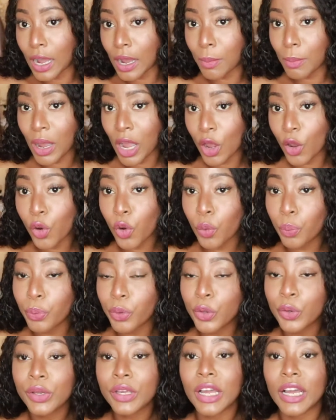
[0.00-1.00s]
I hope
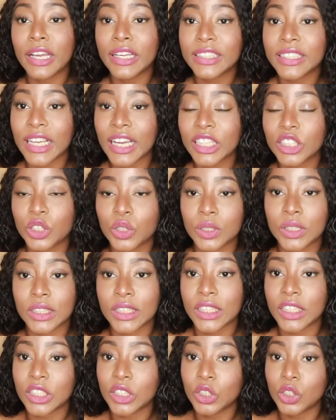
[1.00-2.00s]
you guys actually
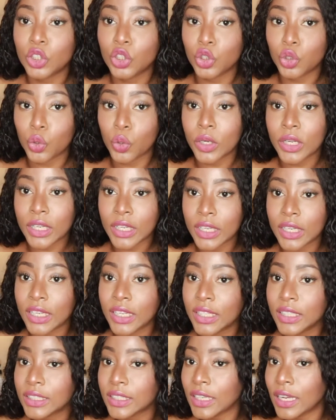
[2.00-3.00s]
enjoy
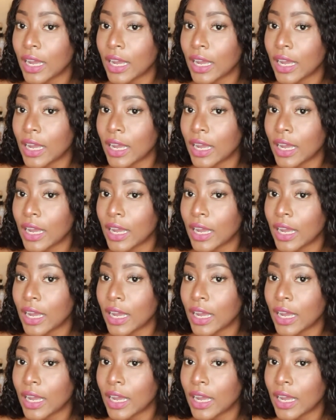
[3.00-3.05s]
it.